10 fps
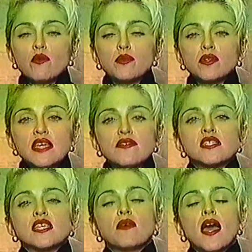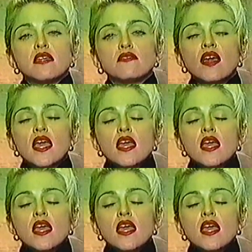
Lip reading: would believe in some kind of,